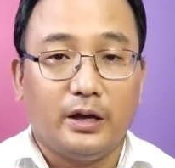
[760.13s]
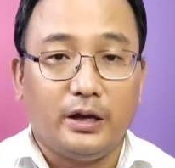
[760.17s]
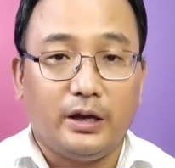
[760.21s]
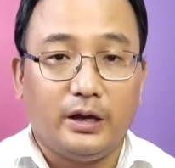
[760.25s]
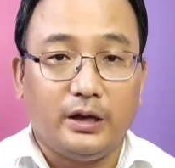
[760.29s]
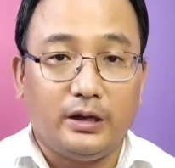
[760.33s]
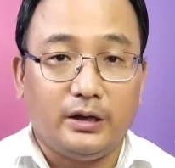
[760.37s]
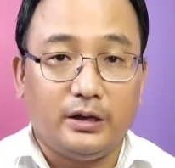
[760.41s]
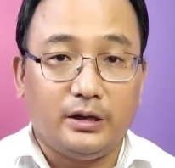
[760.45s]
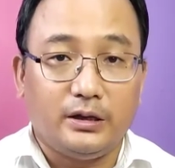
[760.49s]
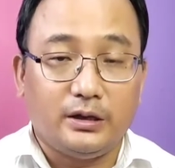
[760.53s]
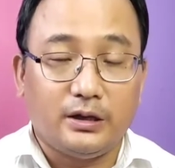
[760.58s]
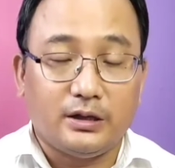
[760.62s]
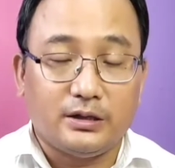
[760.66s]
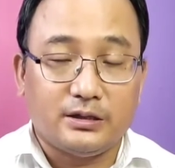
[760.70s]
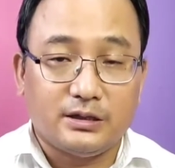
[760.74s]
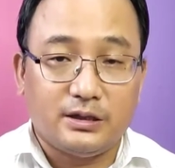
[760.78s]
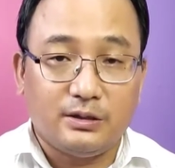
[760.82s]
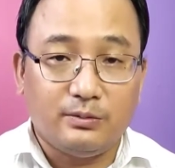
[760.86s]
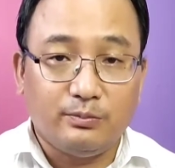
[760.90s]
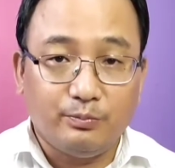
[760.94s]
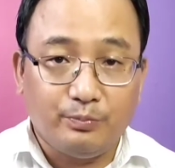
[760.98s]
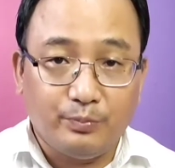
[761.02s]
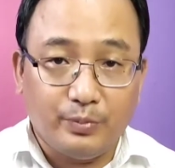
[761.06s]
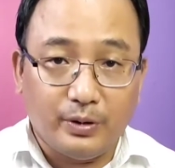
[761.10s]
in the
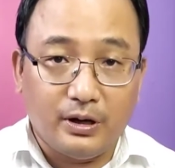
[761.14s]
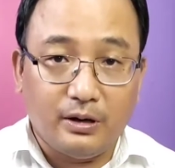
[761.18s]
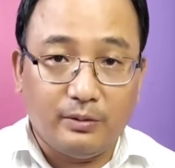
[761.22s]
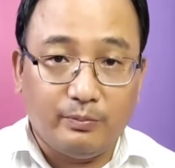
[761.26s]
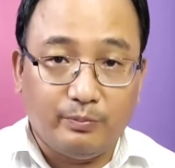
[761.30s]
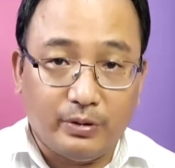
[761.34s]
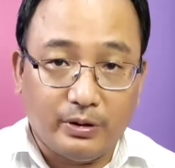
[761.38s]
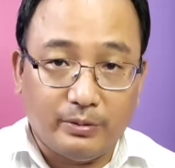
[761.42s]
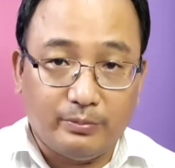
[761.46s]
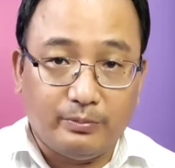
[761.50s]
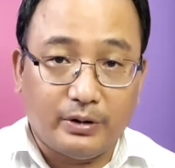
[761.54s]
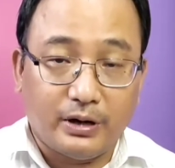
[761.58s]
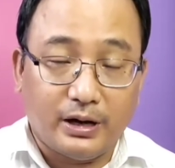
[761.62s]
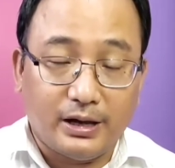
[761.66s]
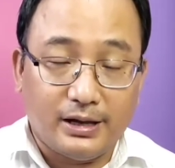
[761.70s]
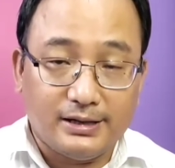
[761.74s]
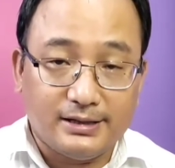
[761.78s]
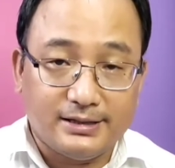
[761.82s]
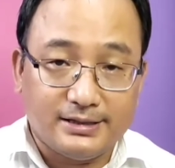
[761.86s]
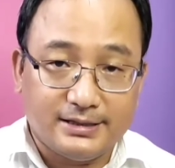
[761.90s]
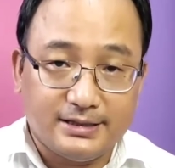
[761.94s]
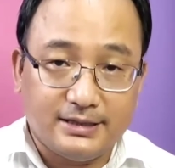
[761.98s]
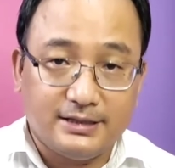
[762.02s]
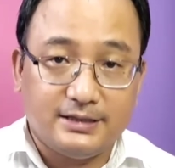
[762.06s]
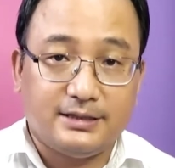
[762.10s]
simple
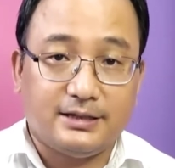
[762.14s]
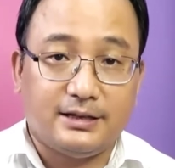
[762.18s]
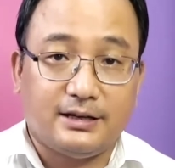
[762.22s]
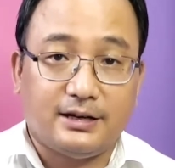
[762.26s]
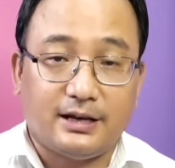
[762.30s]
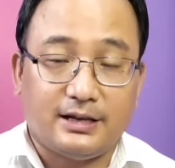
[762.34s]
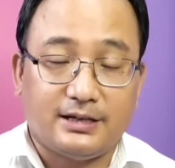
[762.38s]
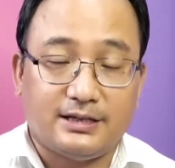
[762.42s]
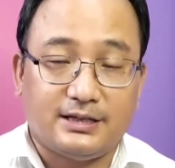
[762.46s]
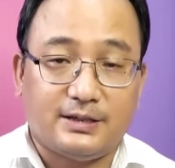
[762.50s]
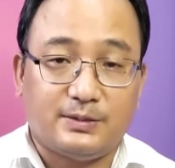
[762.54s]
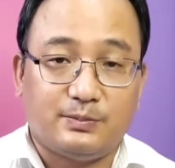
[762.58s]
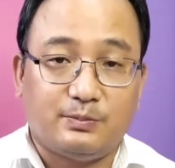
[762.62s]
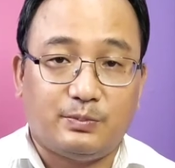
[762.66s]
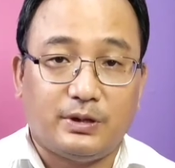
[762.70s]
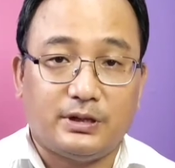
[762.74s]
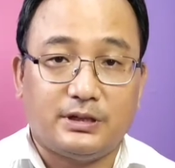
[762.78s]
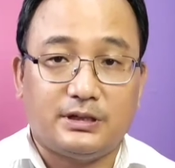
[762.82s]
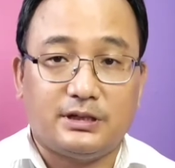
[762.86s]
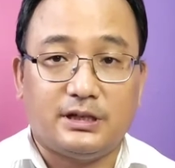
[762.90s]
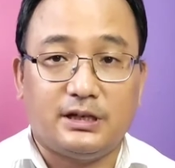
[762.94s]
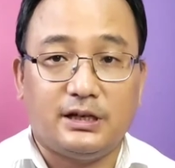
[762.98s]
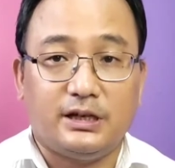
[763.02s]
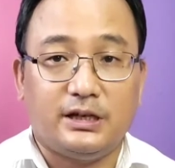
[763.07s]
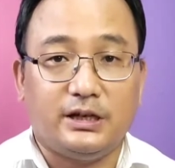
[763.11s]
febrile seizure
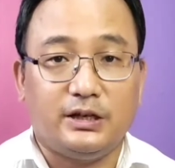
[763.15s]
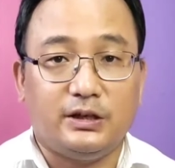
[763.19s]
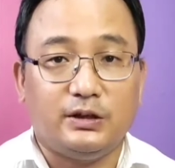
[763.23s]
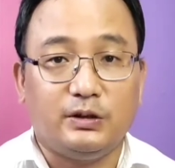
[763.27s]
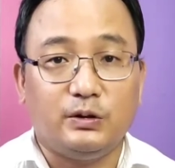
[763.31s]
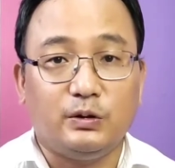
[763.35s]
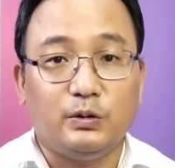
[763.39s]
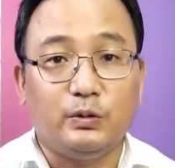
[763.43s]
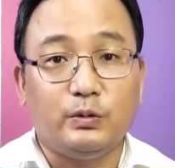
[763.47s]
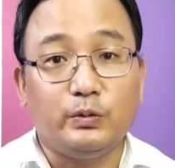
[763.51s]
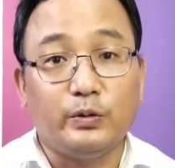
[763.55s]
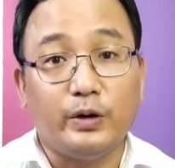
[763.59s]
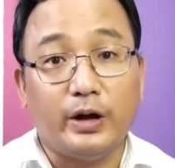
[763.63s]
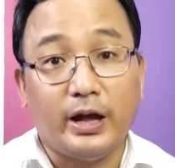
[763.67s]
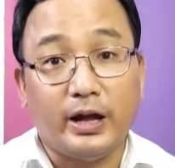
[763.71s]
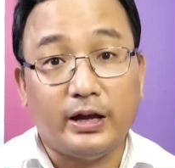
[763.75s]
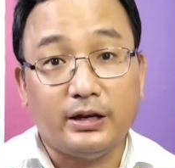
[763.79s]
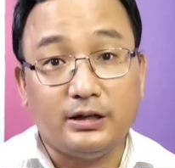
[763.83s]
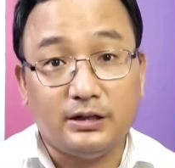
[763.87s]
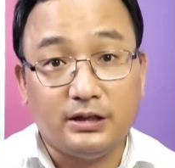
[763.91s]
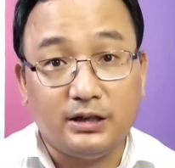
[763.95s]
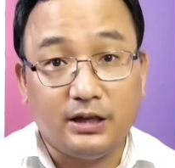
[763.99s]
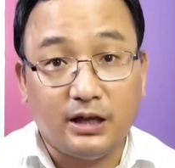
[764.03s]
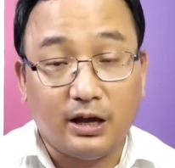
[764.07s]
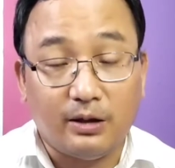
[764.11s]
especially, no
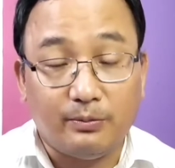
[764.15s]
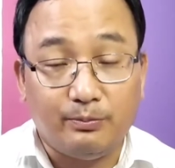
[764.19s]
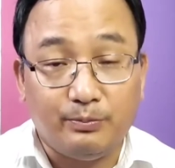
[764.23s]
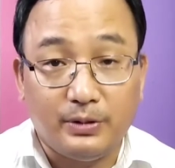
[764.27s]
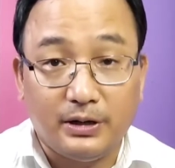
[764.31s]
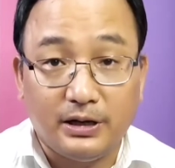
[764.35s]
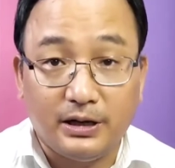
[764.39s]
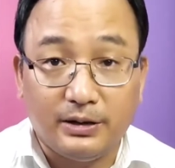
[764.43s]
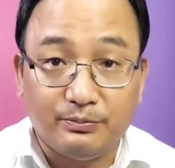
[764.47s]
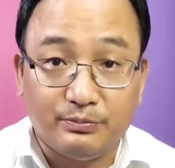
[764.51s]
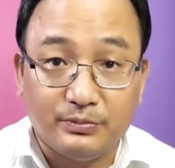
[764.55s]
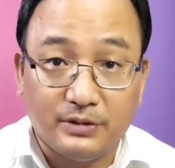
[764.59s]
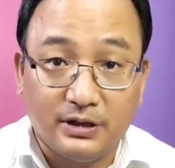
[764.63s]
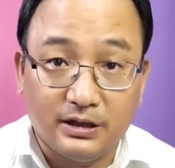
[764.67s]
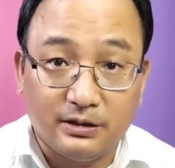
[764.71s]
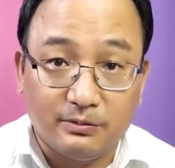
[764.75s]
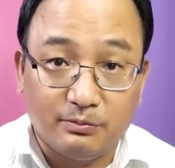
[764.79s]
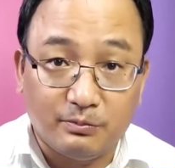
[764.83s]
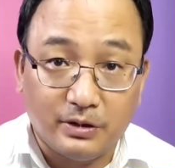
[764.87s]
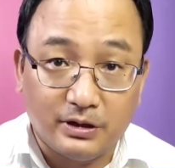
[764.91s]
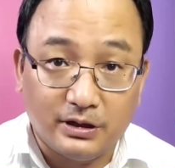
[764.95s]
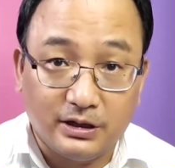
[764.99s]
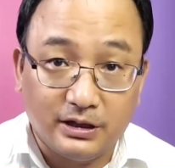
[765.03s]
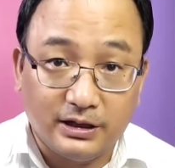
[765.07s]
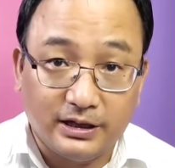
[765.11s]
anti-epileptic
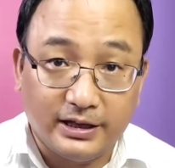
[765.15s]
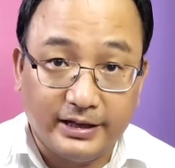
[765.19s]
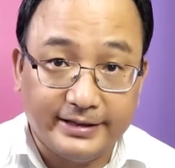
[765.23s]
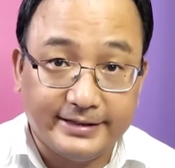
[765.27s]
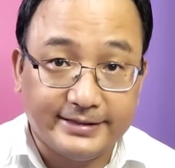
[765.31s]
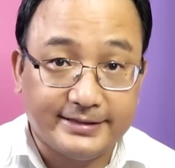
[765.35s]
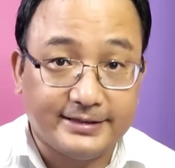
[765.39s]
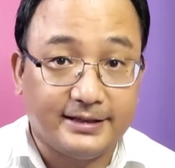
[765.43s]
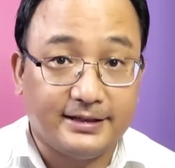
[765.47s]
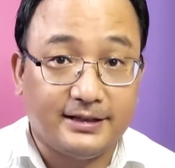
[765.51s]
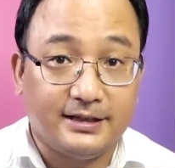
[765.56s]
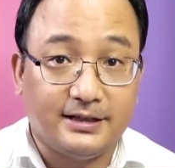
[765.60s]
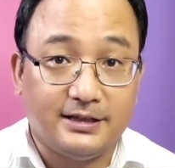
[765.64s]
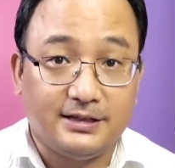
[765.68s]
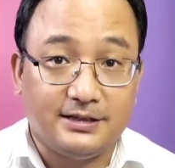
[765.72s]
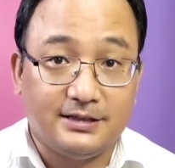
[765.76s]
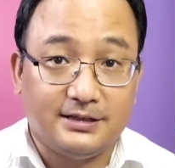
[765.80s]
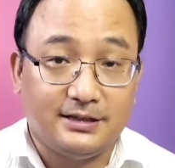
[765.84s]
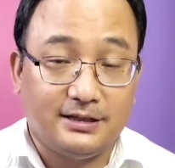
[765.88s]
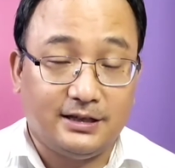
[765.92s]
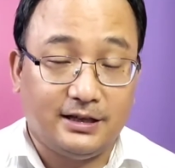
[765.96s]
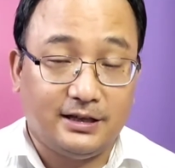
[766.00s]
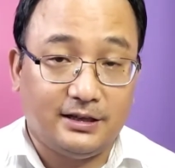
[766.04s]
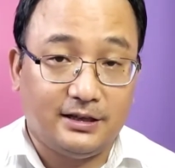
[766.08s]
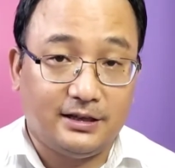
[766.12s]
medication is
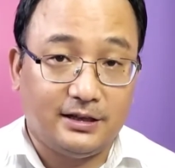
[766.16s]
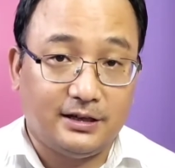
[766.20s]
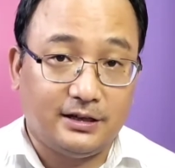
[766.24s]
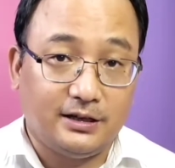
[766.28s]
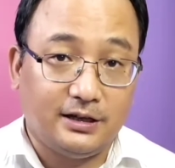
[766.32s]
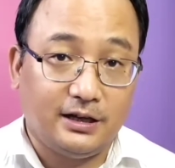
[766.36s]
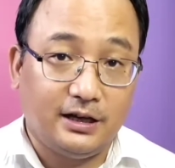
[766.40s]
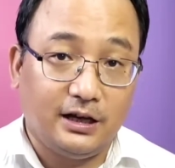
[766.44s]
needed.